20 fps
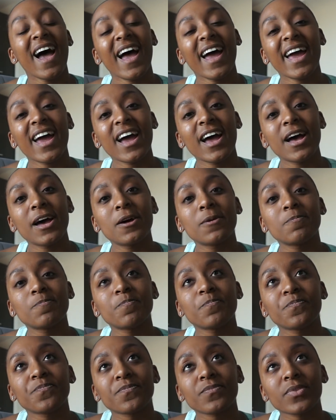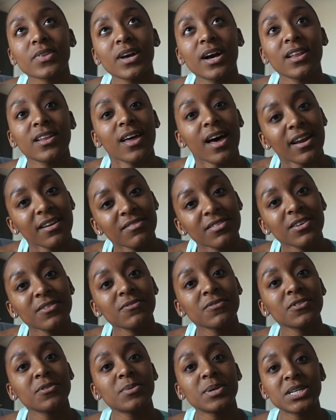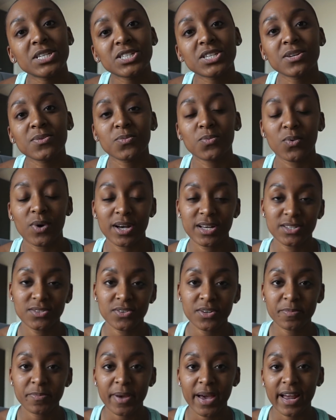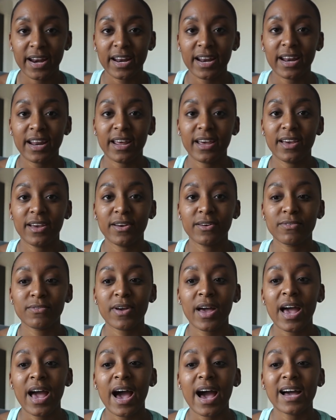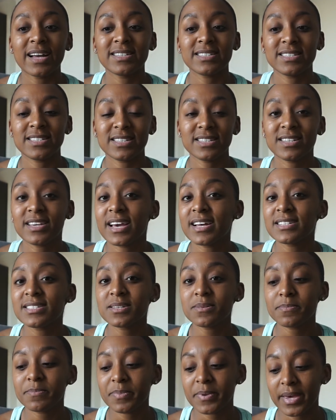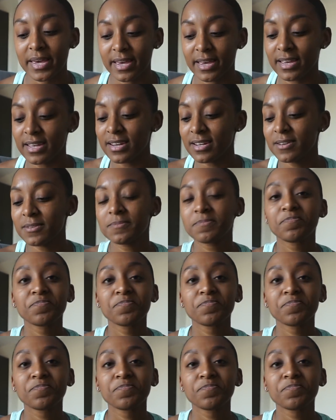And a lot of the information was repetitive. I did get to bid.